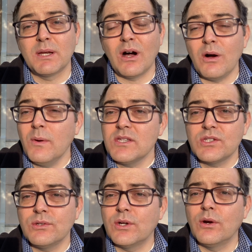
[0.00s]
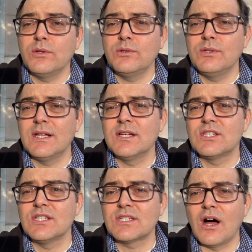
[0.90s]
But always do your own due
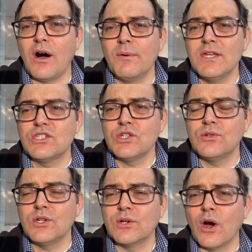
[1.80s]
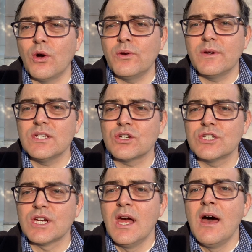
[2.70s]
diligence, always do your own
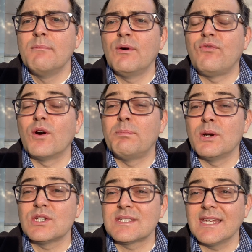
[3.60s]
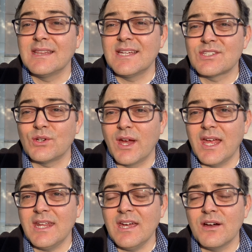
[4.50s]
research before purchasing this or
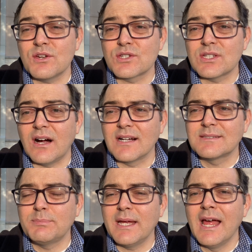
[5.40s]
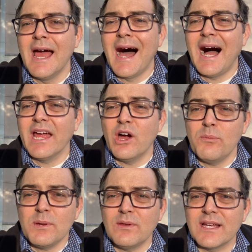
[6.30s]
any other stocks. But I
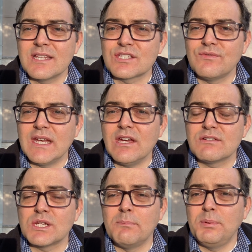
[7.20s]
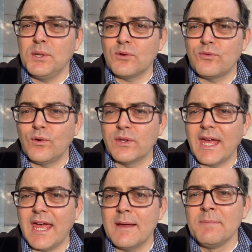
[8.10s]
hope you like this video. It's a beautiful
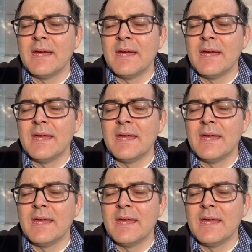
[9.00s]
day.